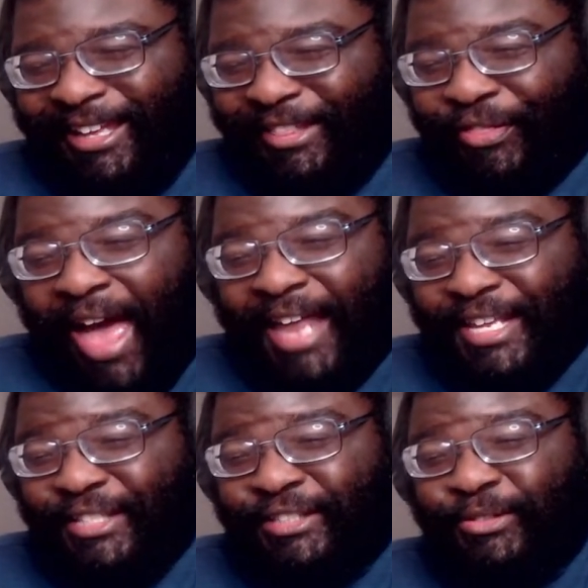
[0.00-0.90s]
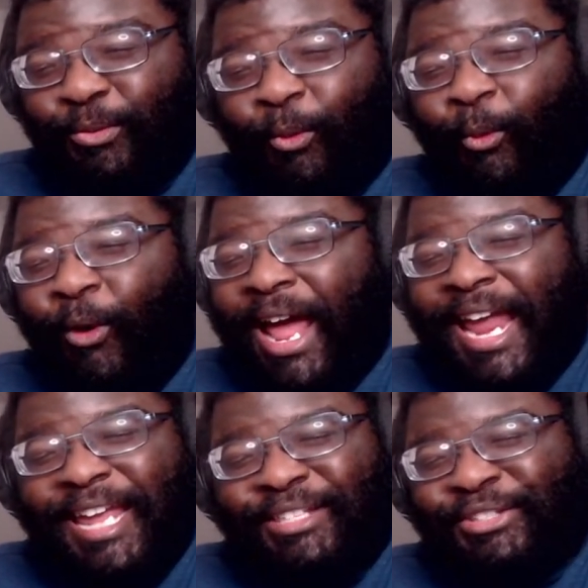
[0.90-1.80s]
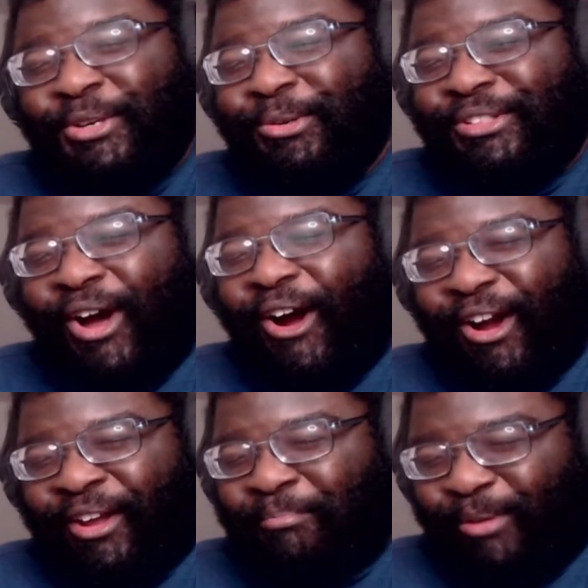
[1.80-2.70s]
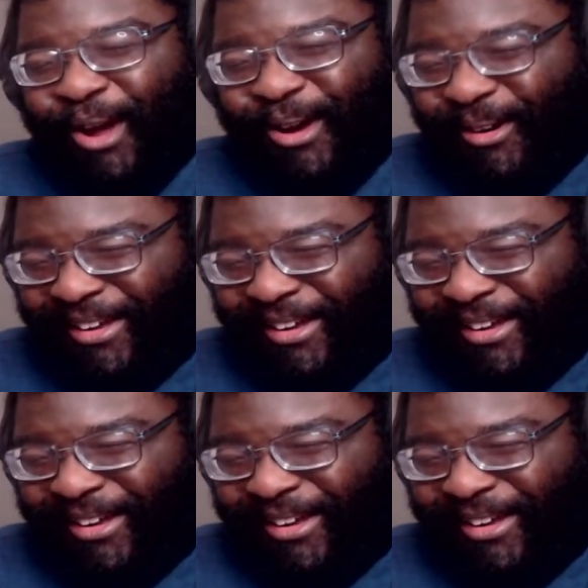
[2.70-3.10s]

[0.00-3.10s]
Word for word: That is way too dark, bro.